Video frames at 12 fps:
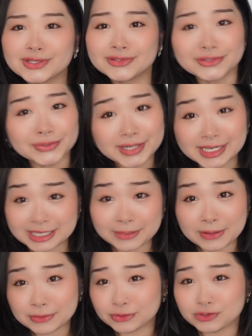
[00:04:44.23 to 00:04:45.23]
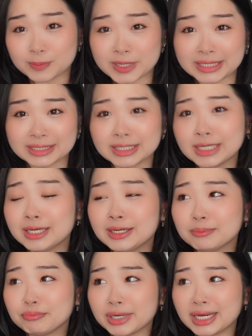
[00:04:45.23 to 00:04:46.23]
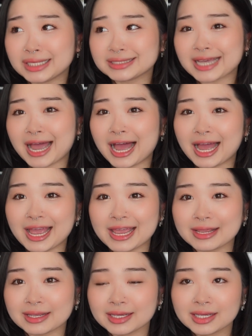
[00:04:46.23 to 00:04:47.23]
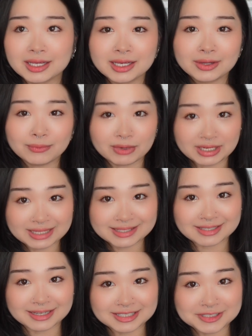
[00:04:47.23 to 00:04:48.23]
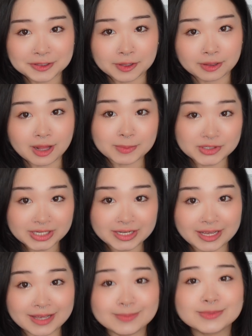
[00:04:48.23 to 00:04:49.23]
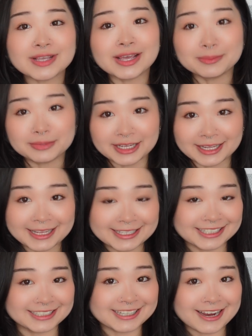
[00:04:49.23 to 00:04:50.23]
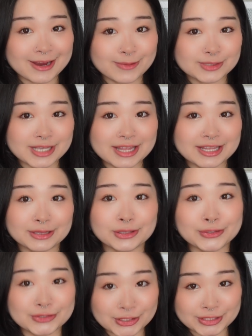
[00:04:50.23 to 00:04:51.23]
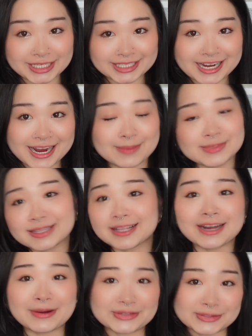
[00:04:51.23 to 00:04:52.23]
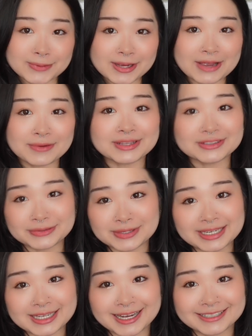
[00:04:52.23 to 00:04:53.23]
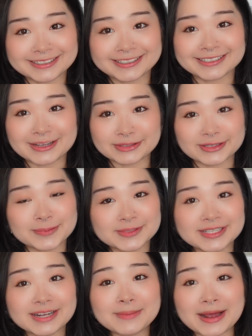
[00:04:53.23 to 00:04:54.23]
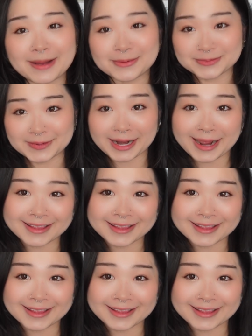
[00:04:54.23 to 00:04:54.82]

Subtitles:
do it as I went through Japan, but I would get sucked into the claw machine games and play it like 10 times and then lose all 10 times, and then I would just walk out without doing any gacha because I was upset about how much money I